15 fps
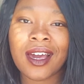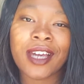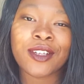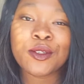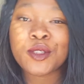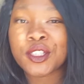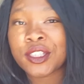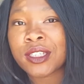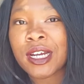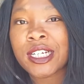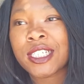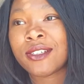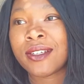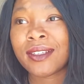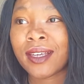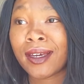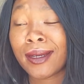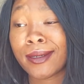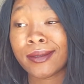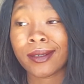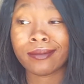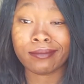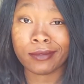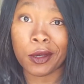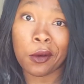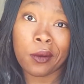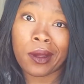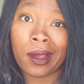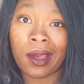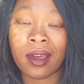You should start doing that." I was like,
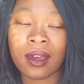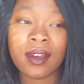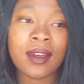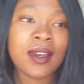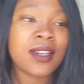"Okay."